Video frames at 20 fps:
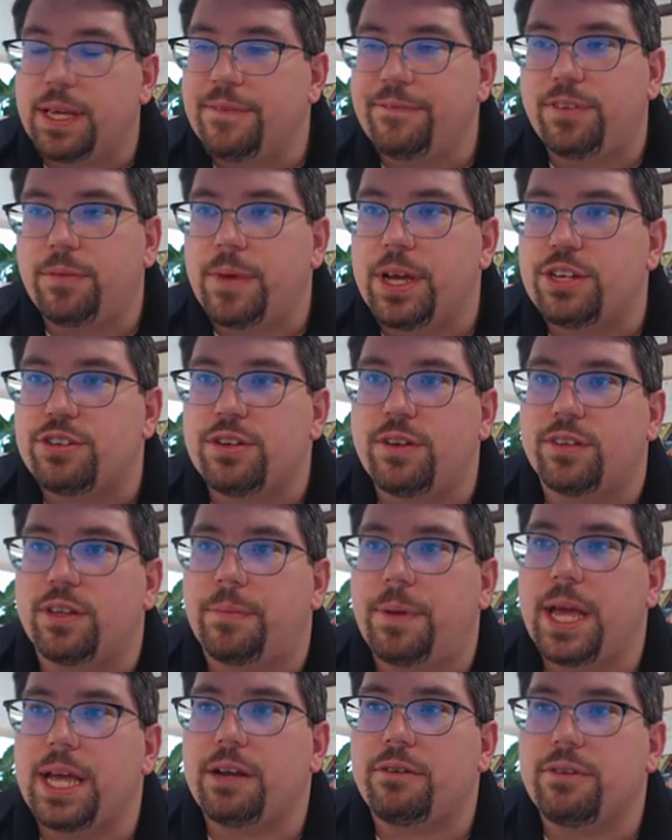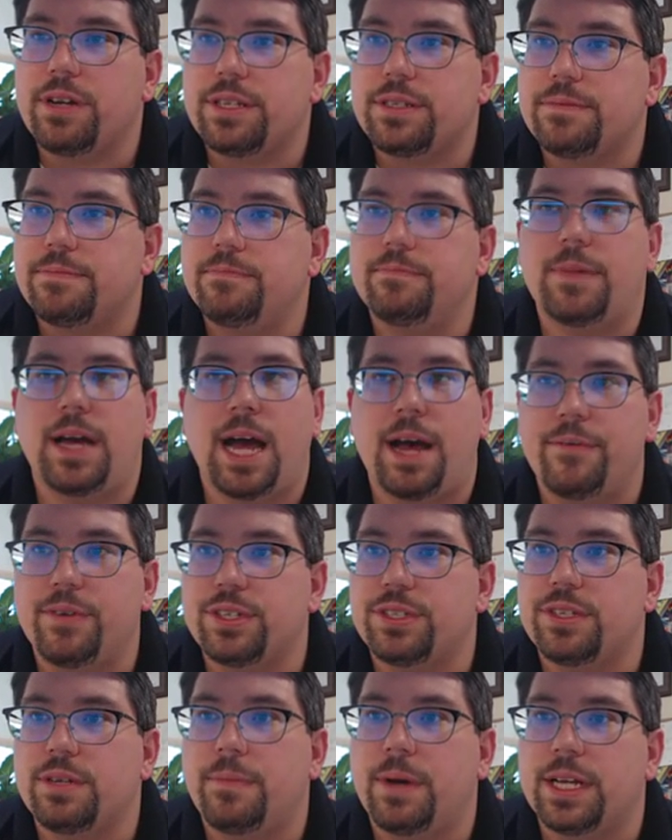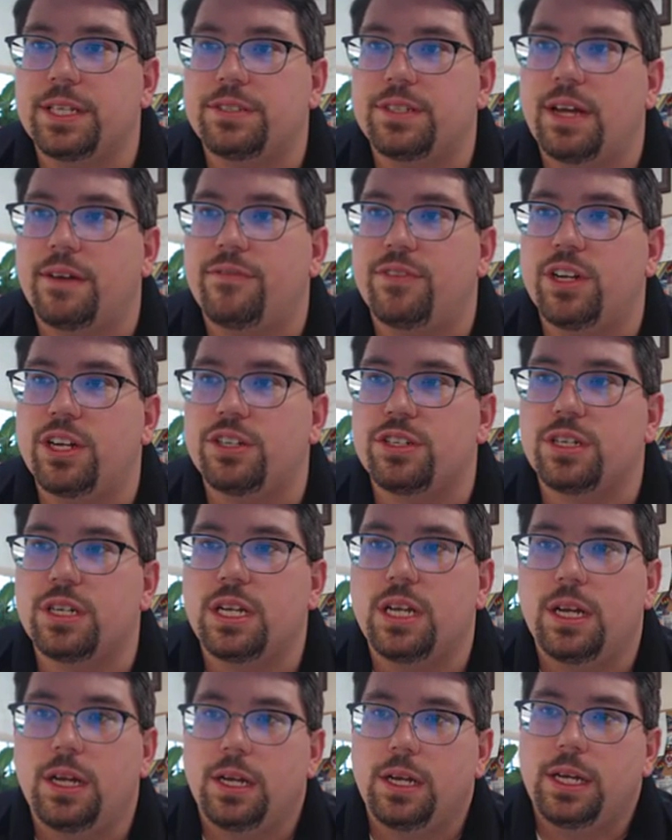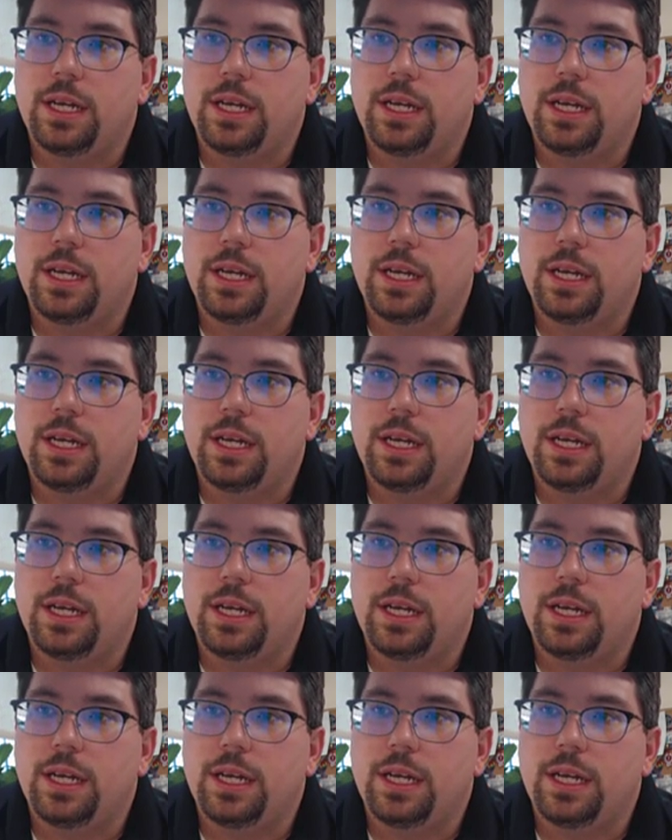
inflammation of the pancreas, obviously by its definition.